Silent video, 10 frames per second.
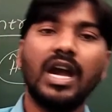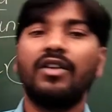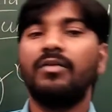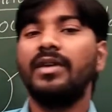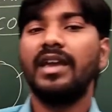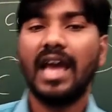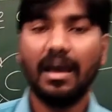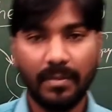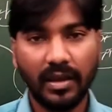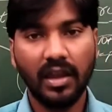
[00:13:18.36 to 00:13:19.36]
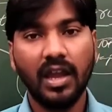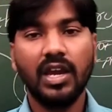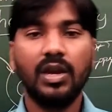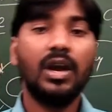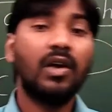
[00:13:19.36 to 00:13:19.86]
have to be happy.
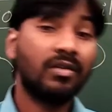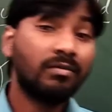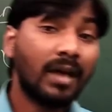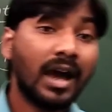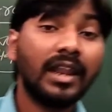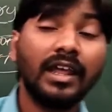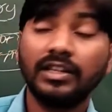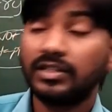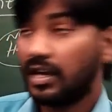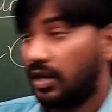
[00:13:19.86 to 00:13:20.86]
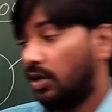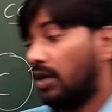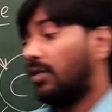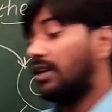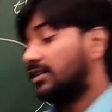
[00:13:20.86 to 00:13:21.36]
You have to manage and you
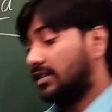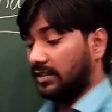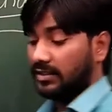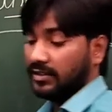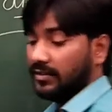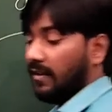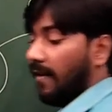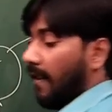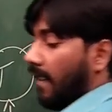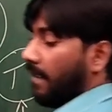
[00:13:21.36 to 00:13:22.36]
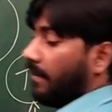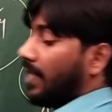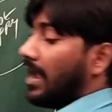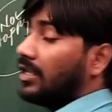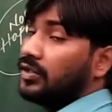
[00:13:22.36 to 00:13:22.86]
have to adjust. So
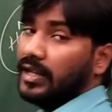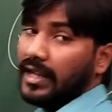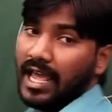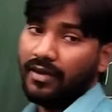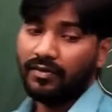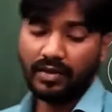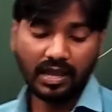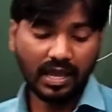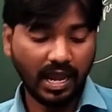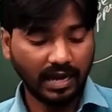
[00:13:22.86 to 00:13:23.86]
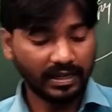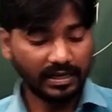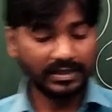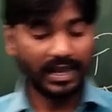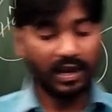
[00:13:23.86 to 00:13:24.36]
that is only life. And that
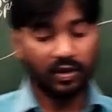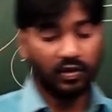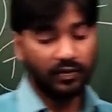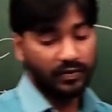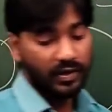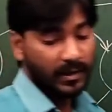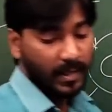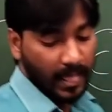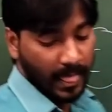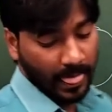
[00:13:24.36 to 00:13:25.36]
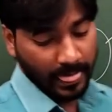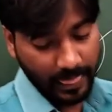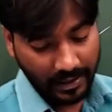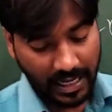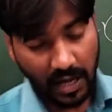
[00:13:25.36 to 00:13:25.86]
is the end of
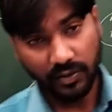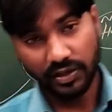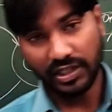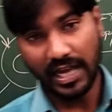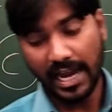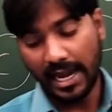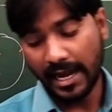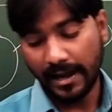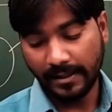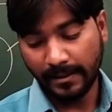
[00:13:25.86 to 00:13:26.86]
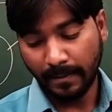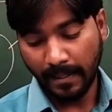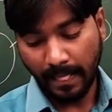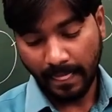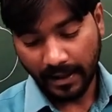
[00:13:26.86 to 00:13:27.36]
the town child and the
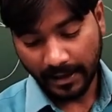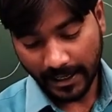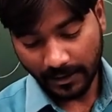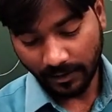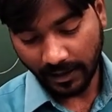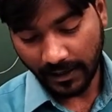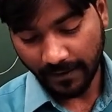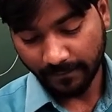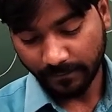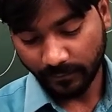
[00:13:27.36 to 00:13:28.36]
country